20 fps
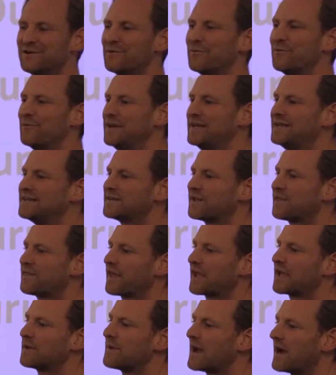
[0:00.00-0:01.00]
We need to
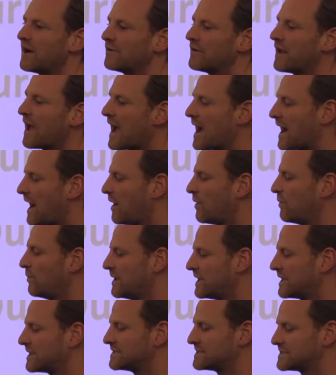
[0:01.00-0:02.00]
think about how
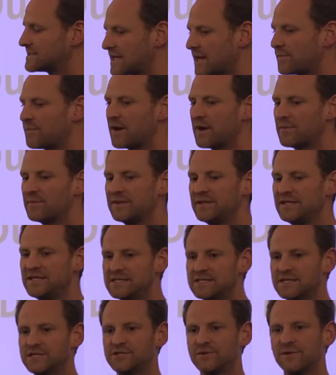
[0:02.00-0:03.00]
we can step up in
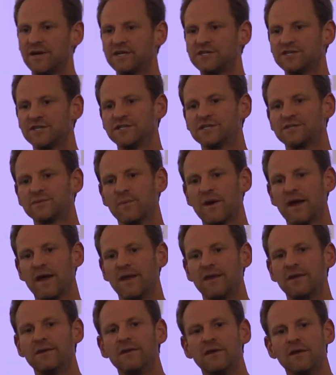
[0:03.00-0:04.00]
these situations
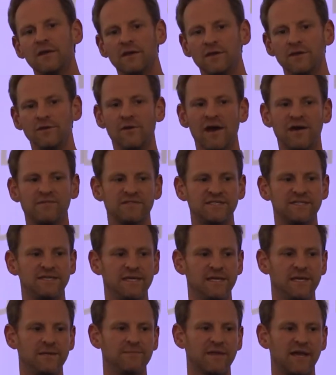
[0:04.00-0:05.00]
when you have a
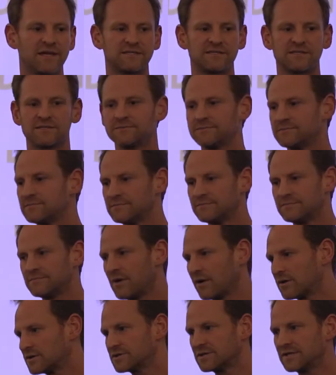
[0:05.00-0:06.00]
team that's
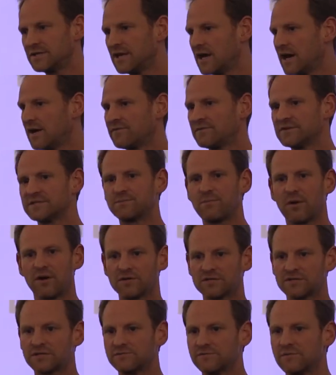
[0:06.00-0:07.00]
partially in the office,
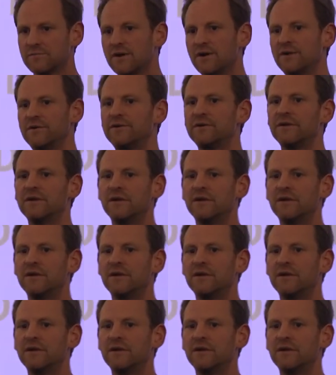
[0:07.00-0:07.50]
partially remote,